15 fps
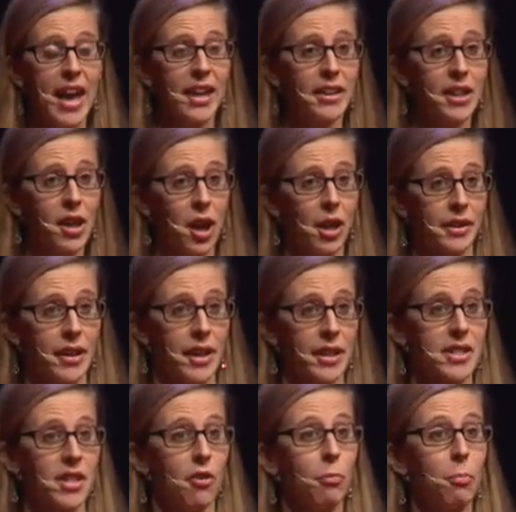in the
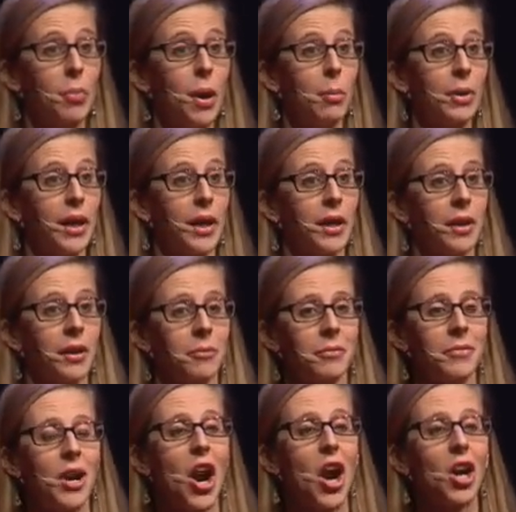context of public
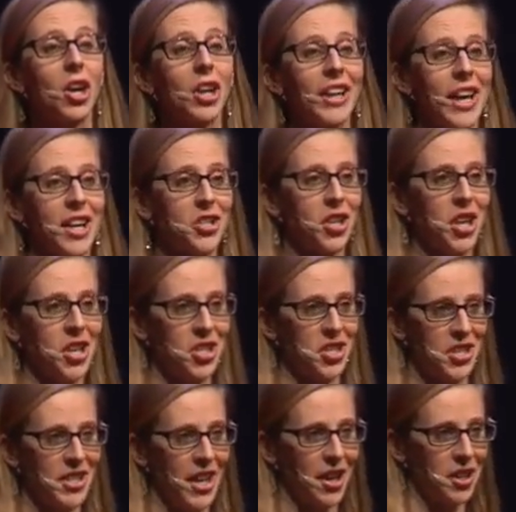early
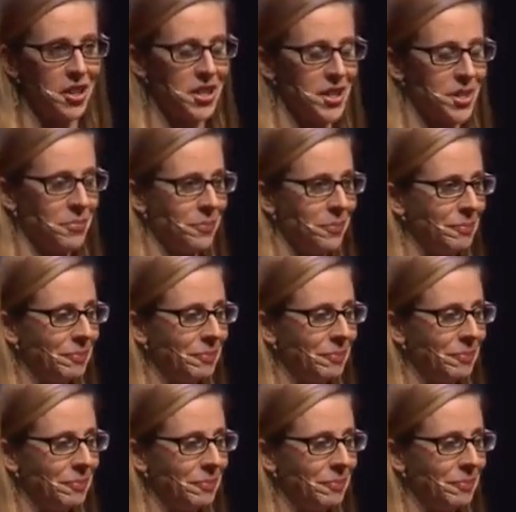education centers.